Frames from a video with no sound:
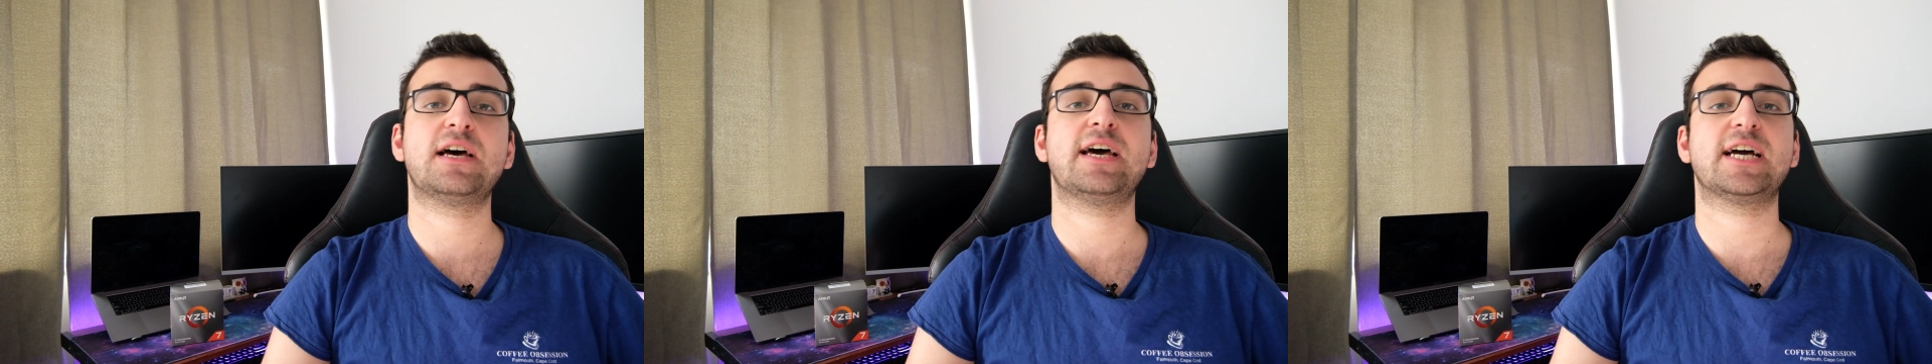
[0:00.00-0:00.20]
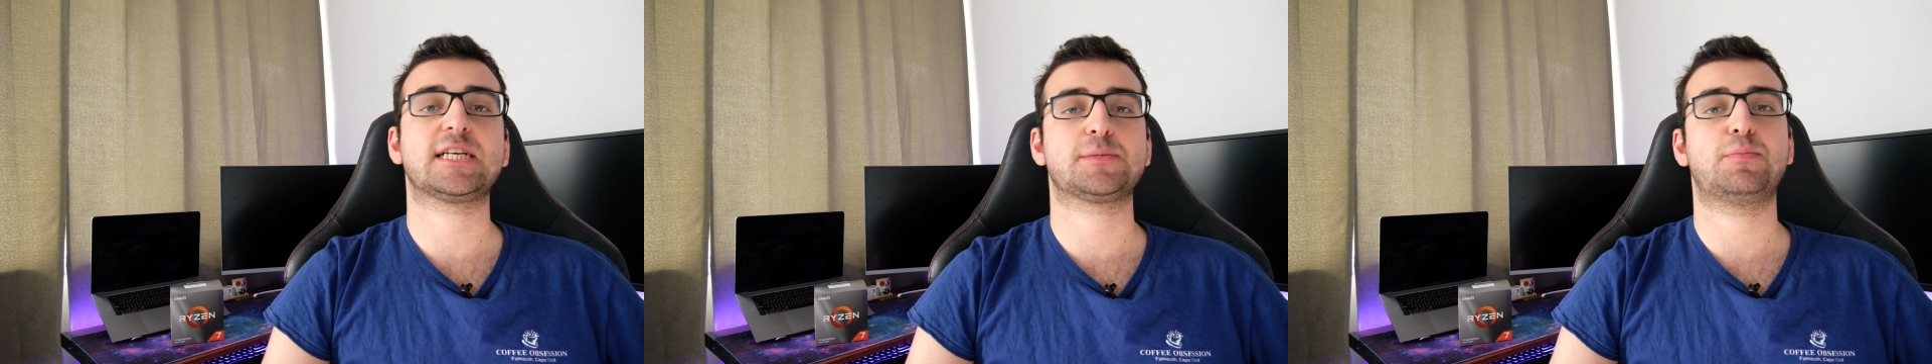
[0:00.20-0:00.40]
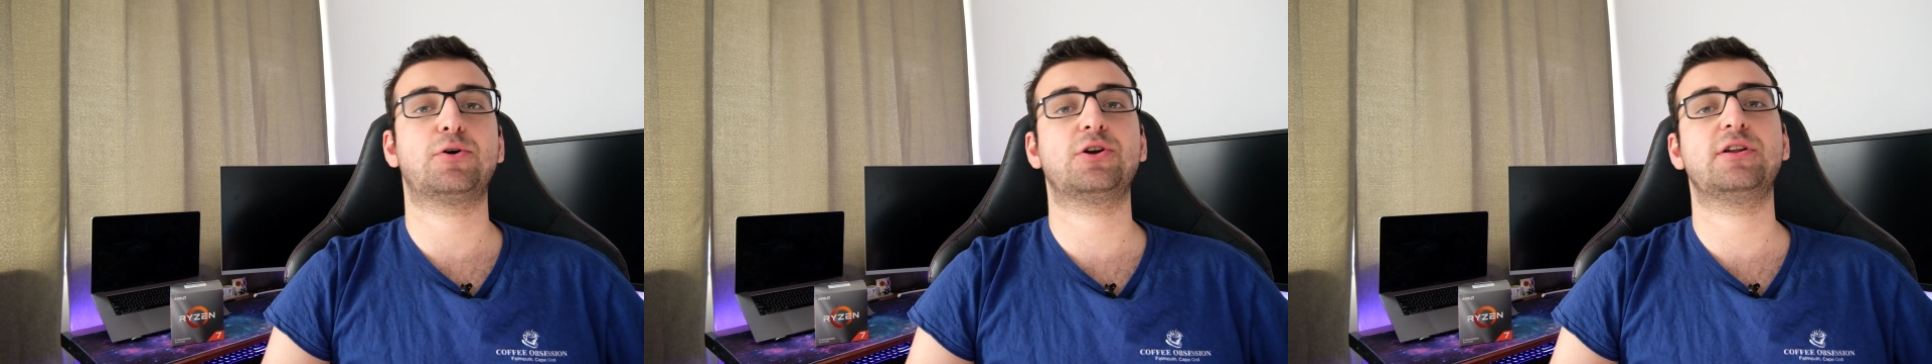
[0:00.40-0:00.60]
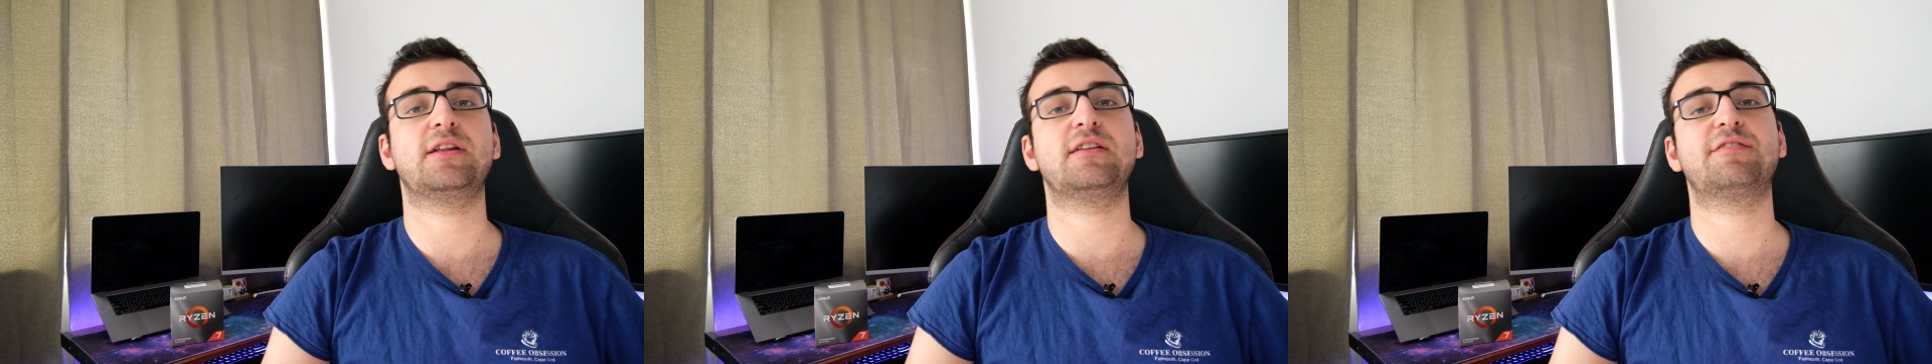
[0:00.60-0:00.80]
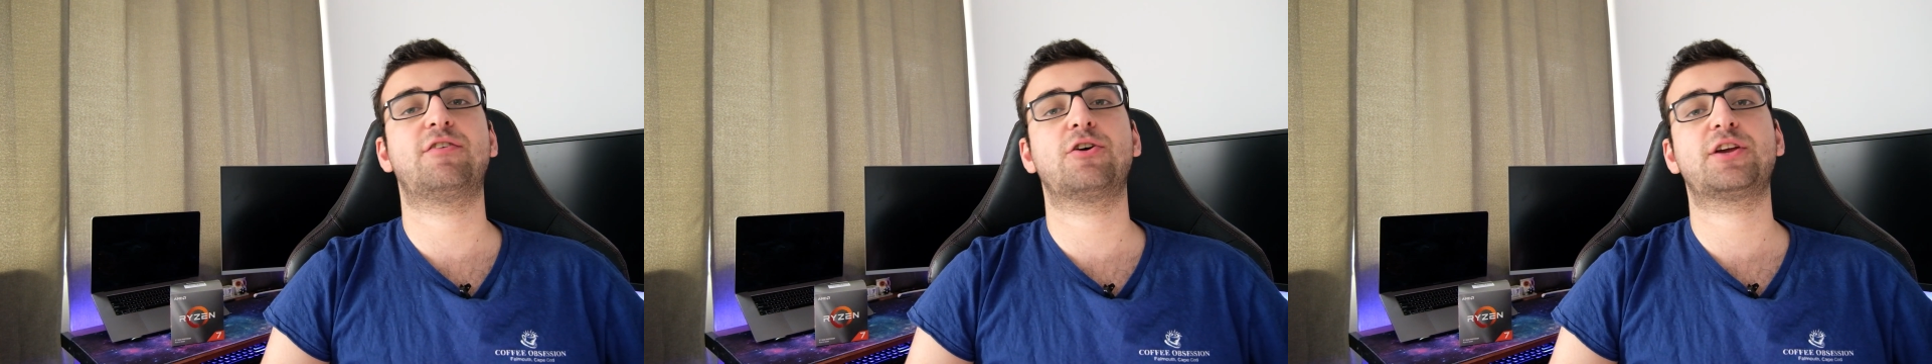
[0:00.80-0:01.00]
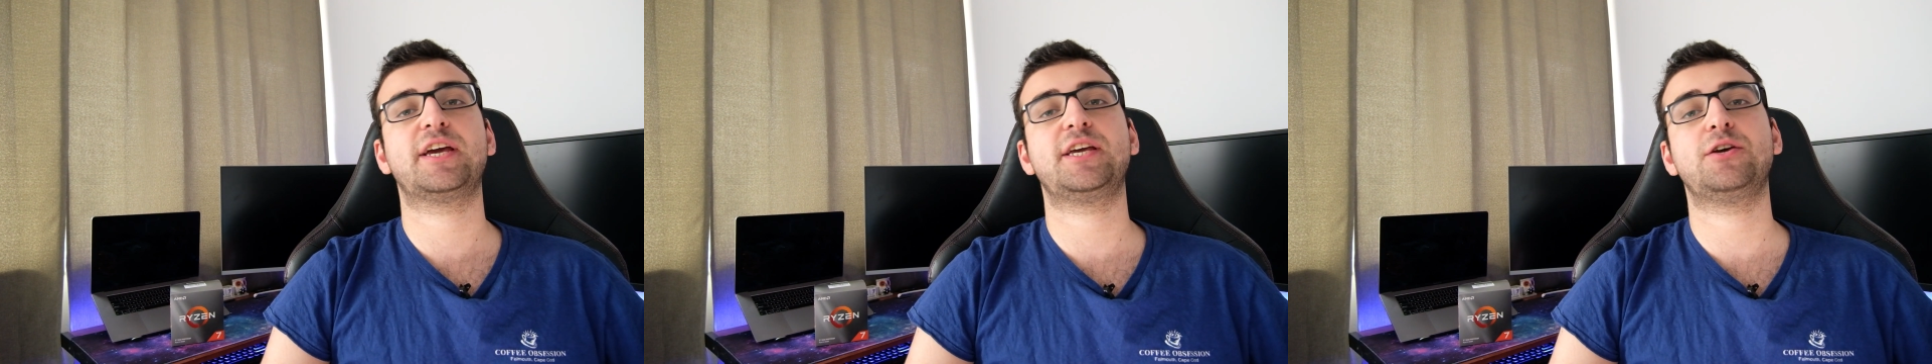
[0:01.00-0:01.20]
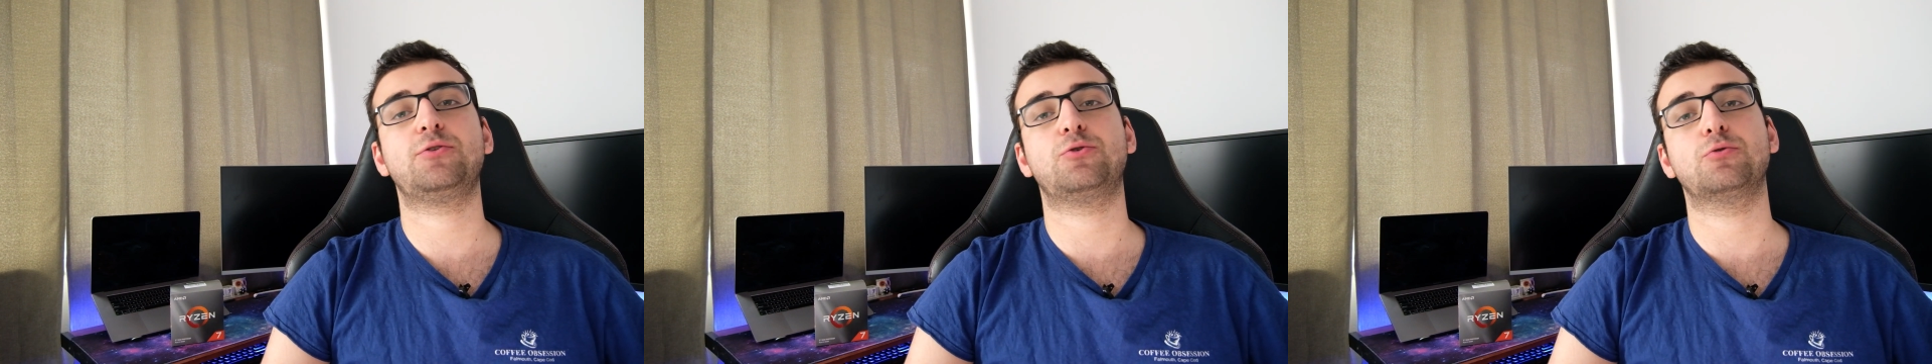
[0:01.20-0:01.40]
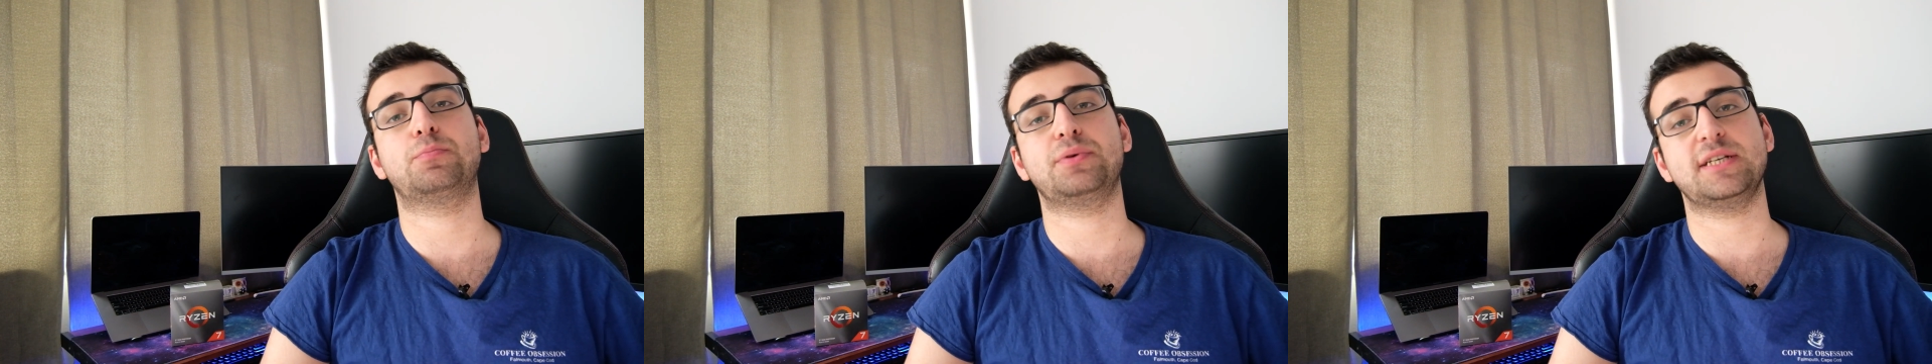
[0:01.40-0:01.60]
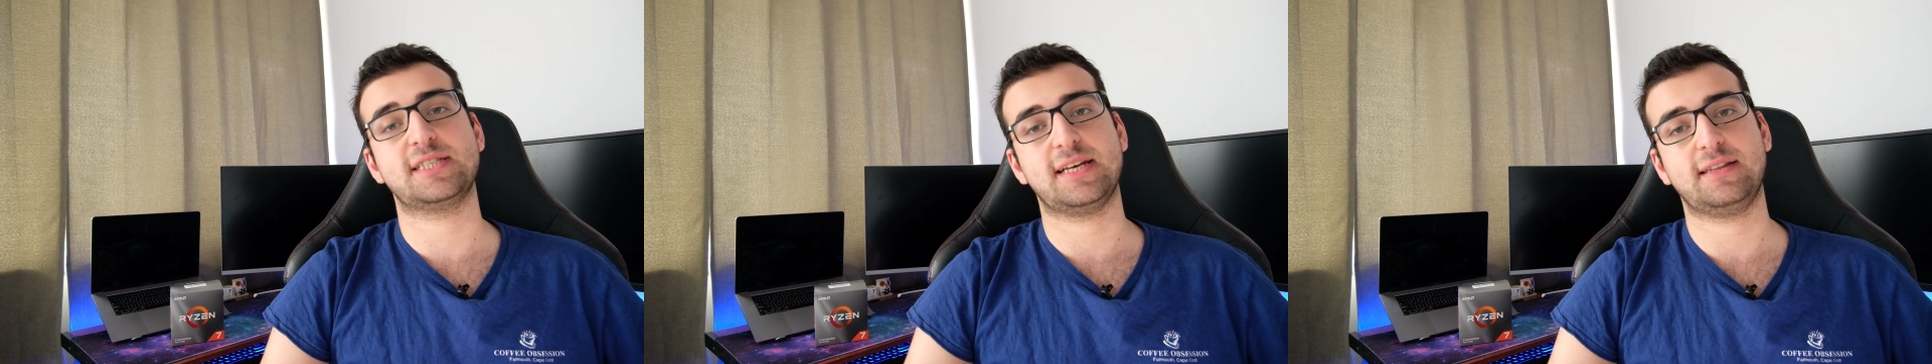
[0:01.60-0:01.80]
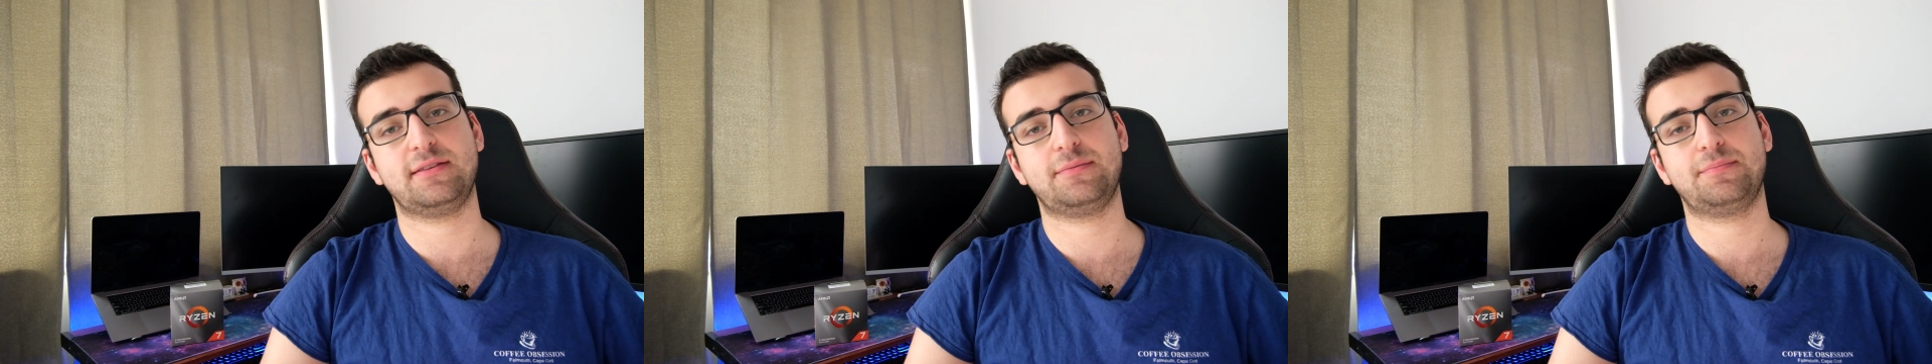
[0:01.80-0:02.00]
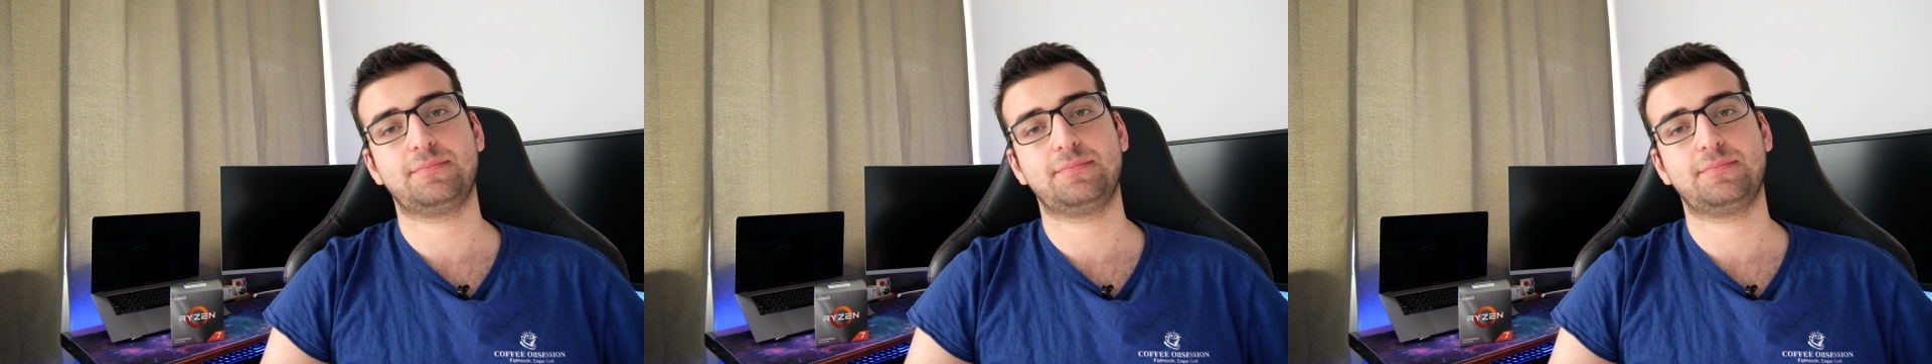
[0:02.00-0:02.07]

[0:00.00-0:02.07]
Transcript: exported in 4K YouTube preset.